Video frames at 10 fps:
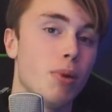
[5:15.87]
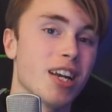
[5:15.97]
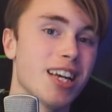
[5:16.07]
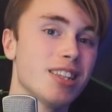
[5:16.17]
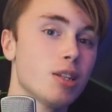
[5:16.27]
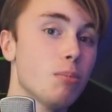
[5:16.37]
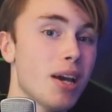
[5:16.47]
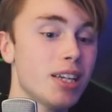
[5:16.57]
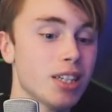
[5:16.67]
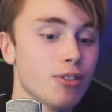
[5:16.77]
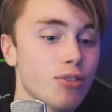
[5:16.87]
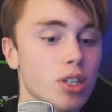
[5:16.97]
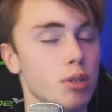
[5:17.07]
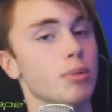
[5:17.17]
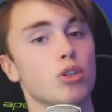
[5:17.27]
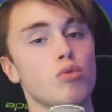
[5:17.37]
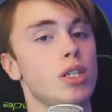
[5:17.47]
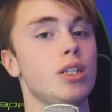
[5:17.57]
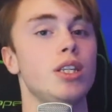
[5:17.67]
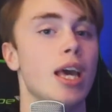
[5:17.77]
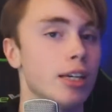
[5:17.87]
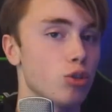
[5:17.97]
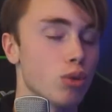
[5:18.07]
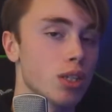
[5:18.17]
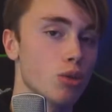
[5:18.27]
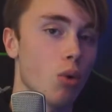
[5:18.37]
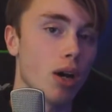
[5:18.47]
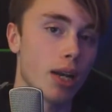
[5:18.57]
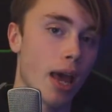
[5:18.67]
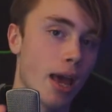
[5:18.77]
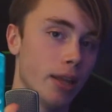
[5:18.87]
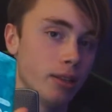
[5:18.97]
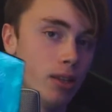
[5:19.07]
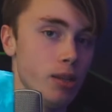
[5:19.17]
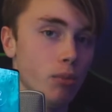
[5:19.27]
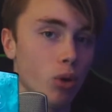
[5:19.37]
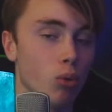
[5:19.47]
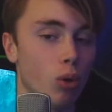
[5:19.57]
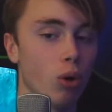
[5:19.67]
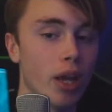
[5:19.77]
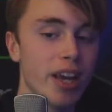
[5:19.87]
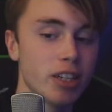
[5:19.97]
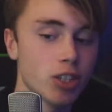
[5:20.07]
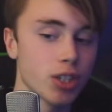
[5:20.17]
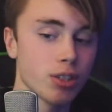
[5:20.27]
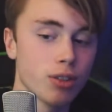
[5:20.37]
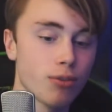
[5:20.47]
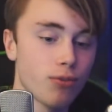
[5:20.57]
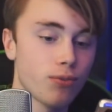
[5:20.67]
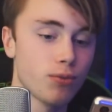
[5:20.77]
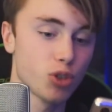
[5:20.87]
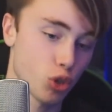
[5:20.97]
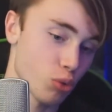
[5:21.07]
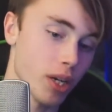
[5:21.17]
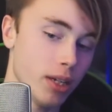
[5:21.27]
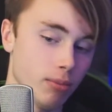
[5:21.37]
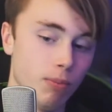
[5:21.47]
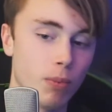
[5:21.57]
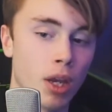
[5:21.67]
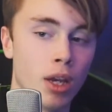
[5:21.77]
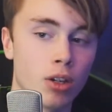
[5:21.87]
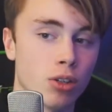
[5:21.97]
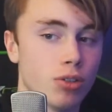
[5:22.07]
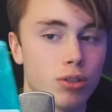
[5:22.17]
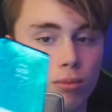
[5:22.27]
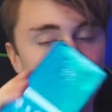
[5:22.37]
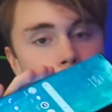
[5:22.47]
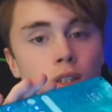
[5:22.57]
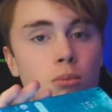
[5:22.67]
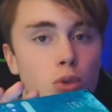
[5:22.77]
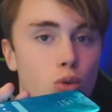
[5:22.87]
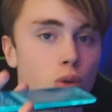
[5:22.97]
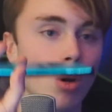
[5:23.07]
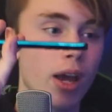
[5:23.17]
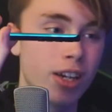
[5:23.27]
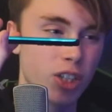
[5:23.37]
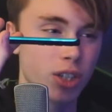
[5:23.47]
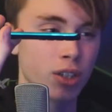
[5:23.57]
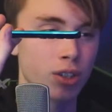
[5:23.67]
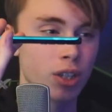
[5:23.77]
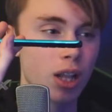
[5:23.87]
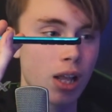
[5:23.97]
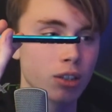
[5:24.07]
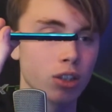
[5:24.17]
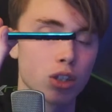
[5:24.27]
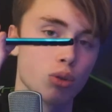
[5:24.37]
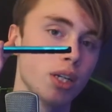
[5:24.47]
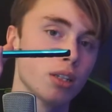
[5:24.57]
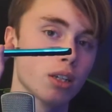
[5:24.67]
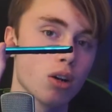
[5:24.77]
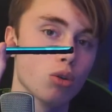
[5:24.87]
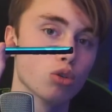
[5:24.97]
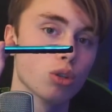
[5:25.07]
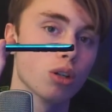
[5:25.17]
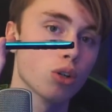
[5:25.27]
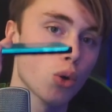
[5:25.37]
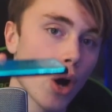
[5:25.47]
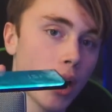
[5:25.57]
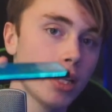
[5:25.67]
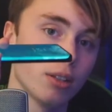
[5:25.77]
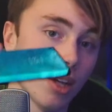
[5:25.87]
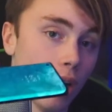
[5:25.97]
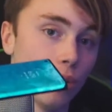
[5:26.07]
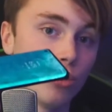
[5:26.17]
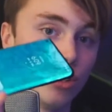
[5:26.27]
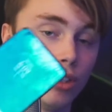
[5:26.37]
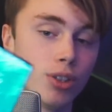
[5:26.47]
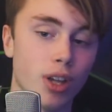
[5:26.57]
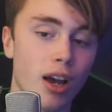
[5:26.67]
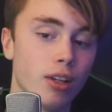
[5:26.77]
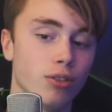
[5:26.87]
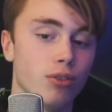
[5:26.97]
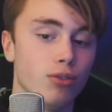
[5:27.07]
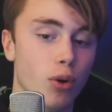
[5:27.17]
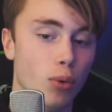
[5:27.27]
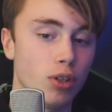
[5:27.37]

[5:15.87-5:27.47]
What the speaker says: But again, the main difference between the S21 and the Motorola Edge is the screen, because the Motorola Edge still has a screen that goes quite down the side of the phone.